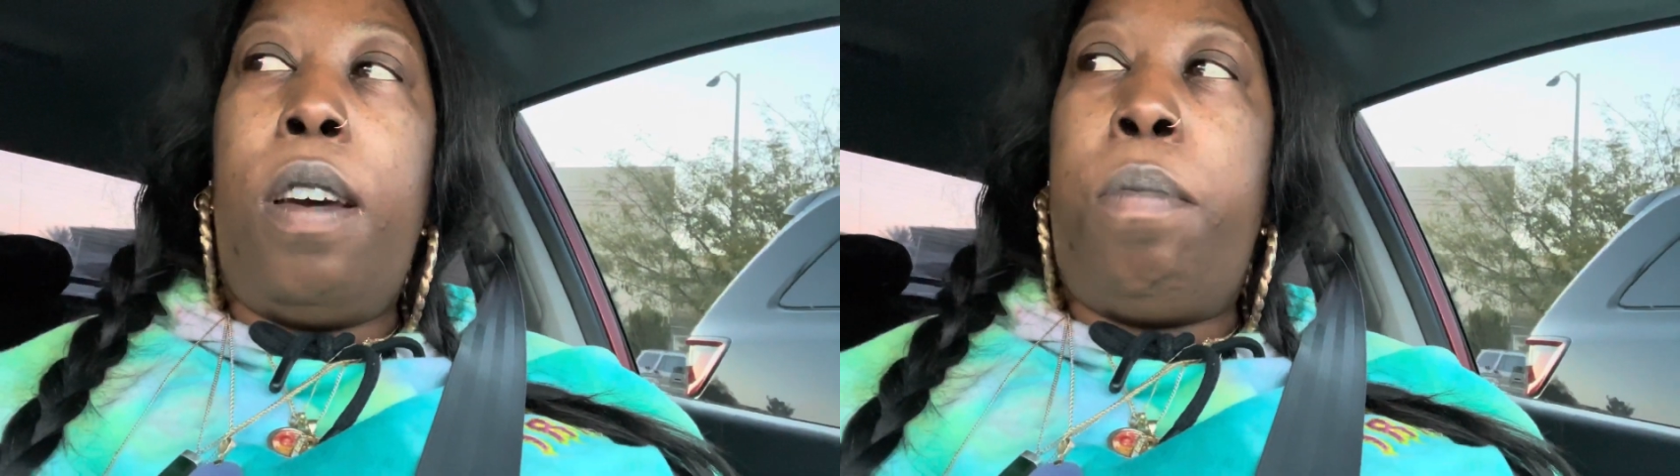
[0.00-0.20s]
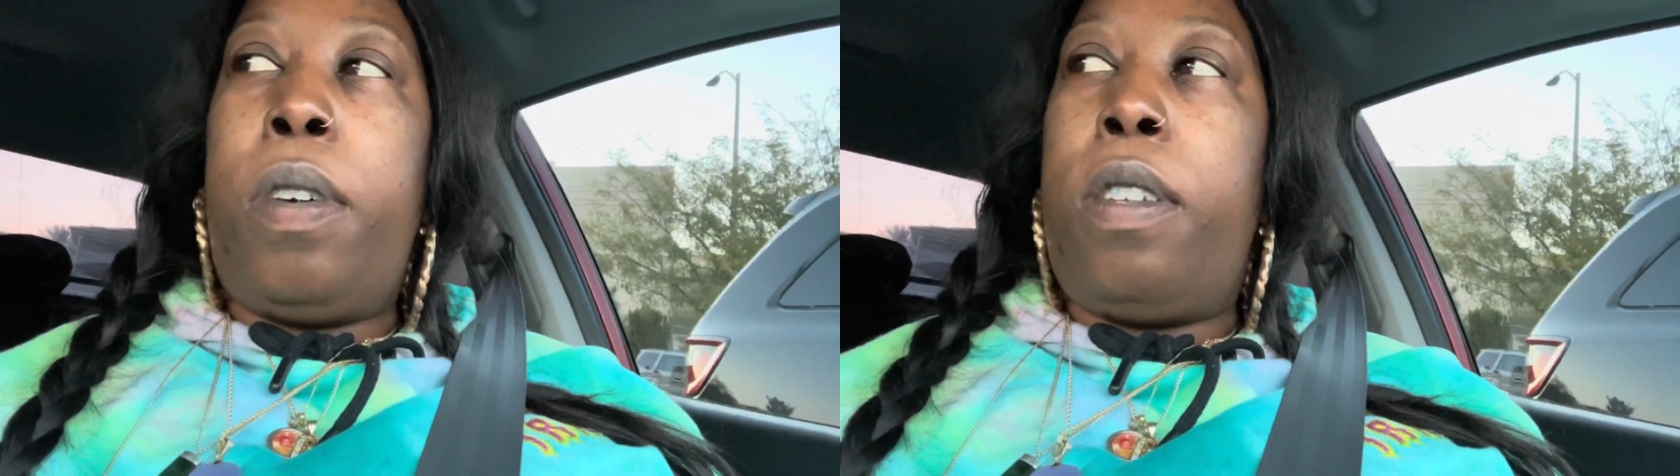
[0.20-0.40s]

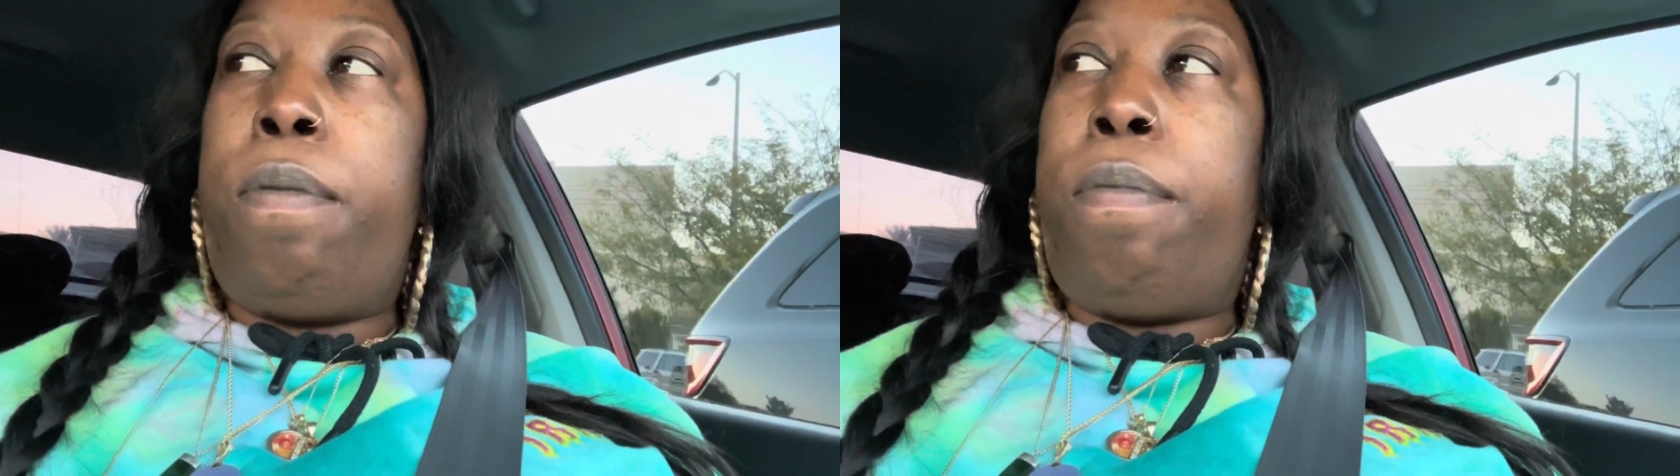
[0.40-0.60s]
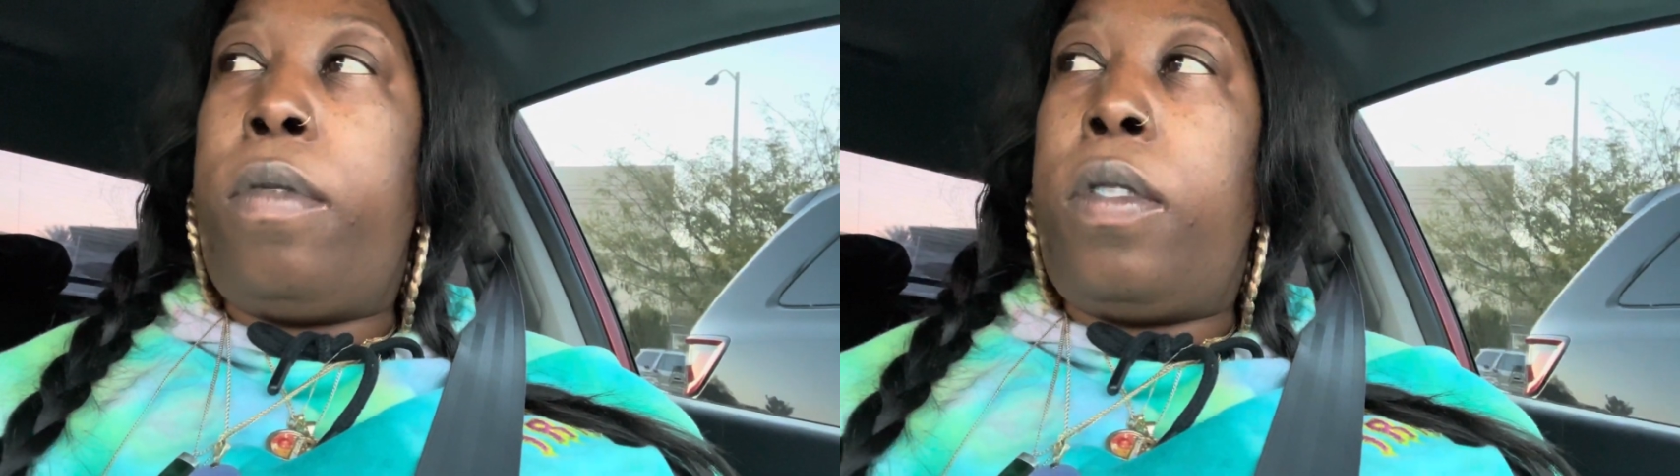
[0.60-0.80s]

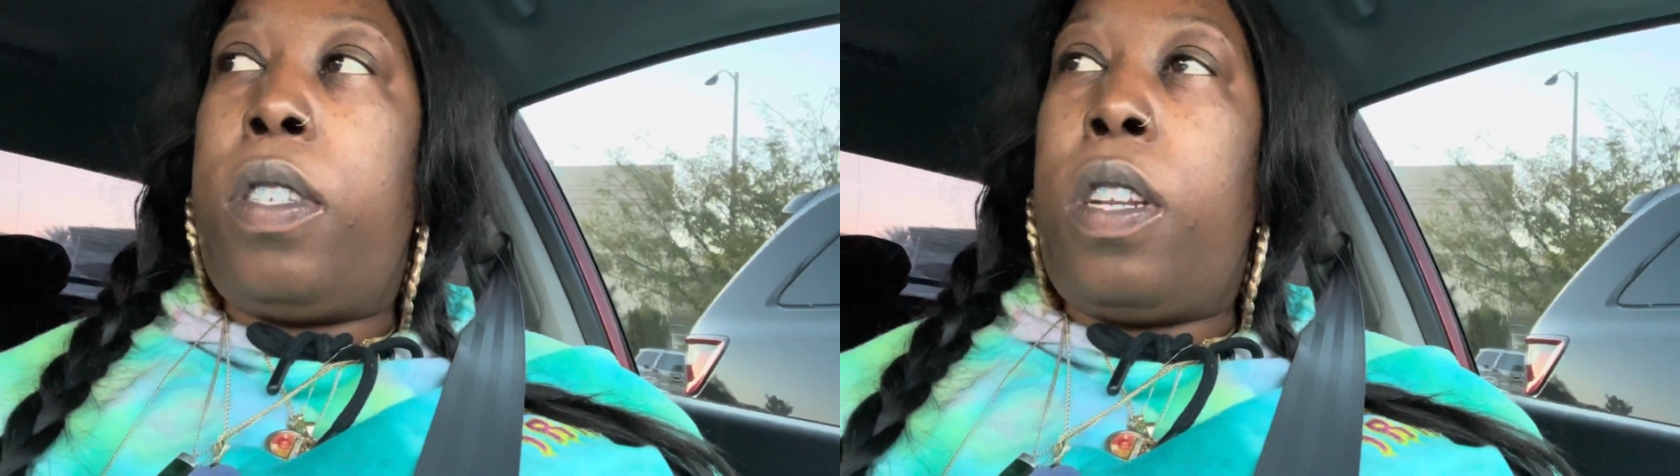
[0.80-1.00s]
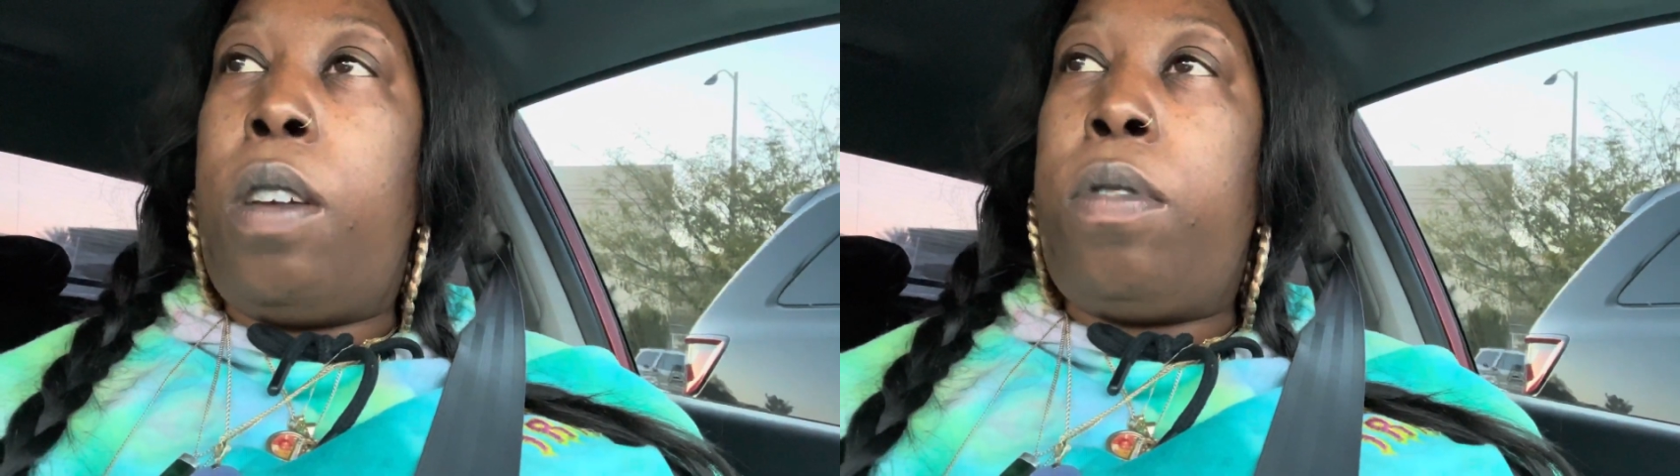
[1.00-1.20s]
but
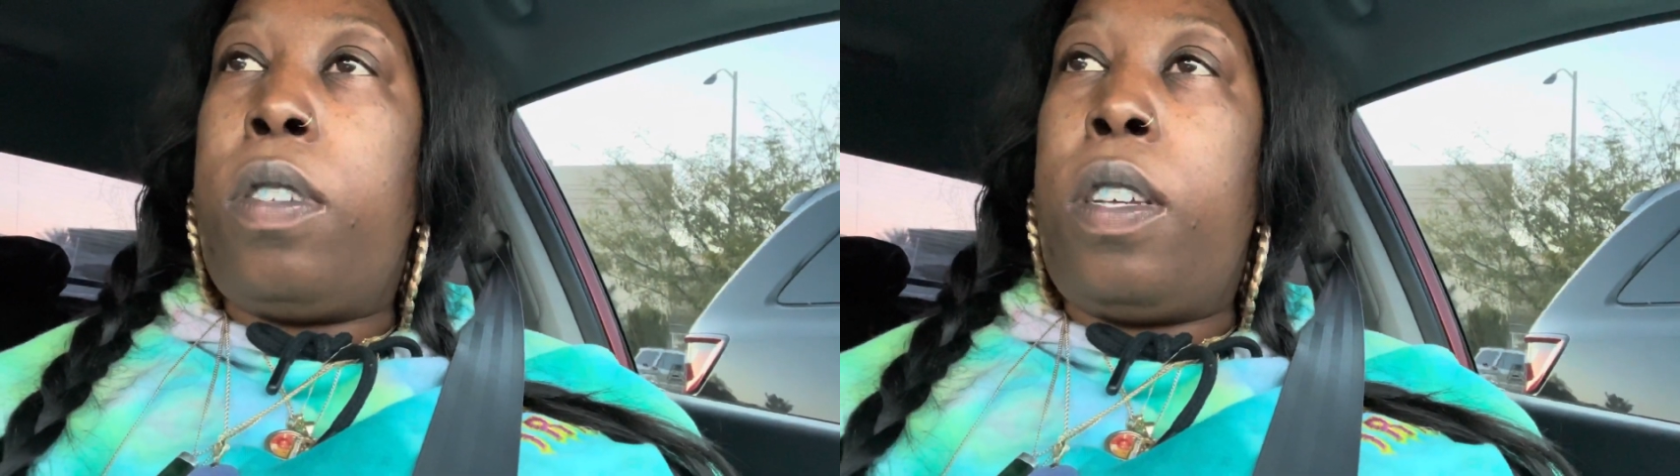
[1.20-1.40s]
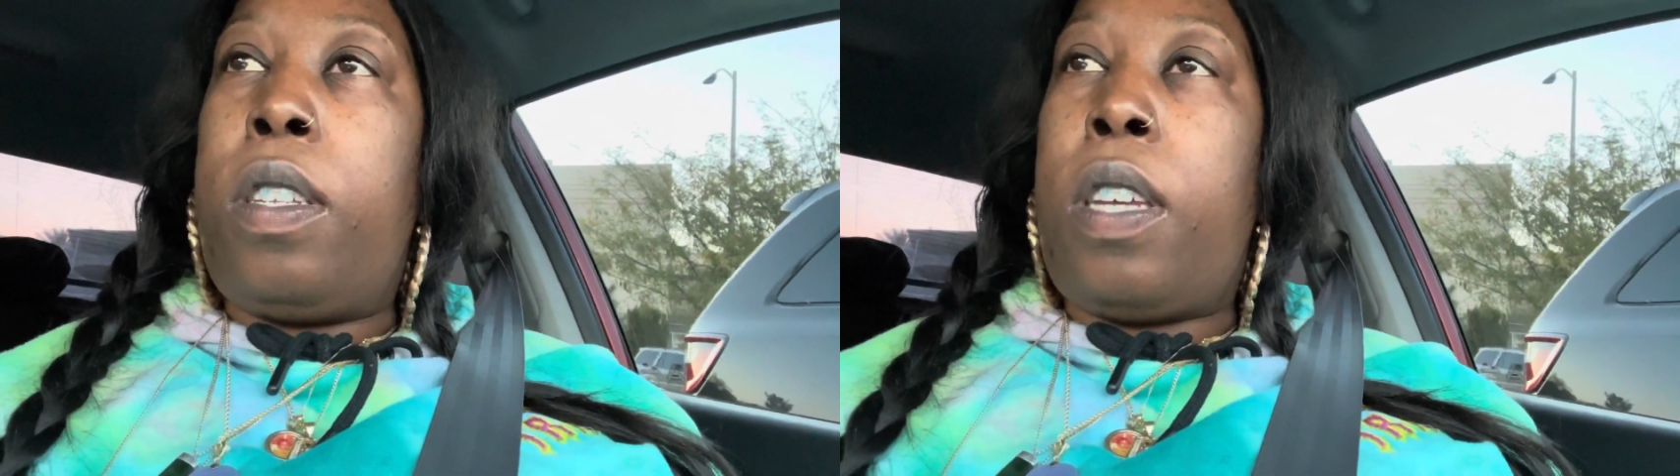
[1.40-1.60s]
today was a
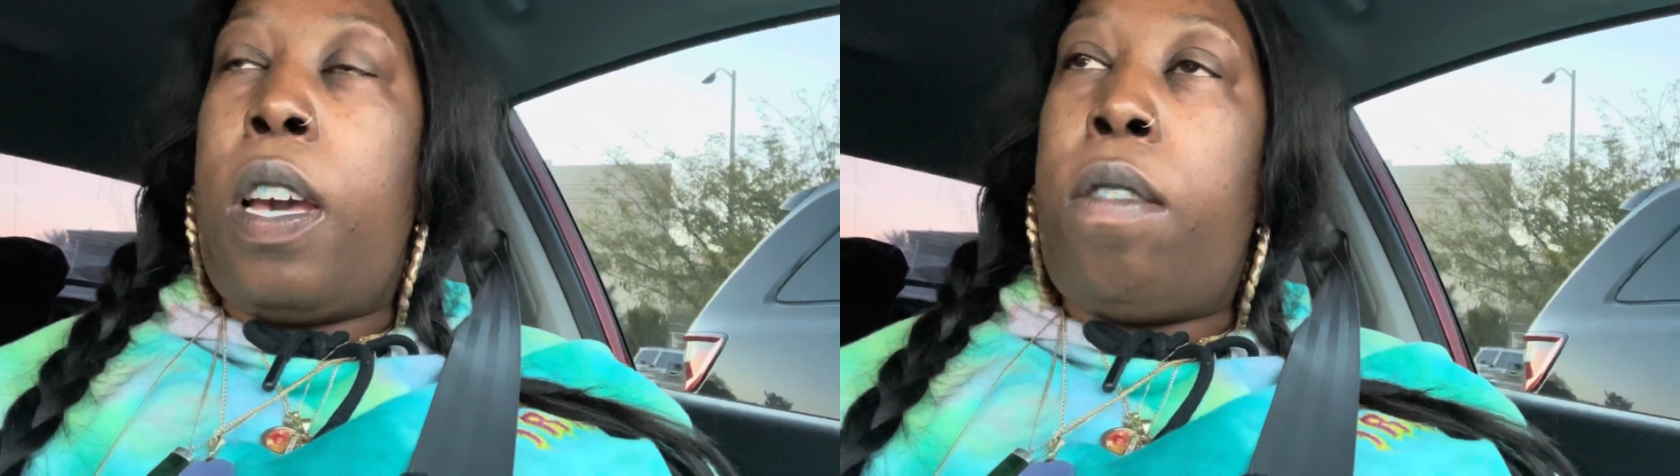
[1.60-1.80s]
good day.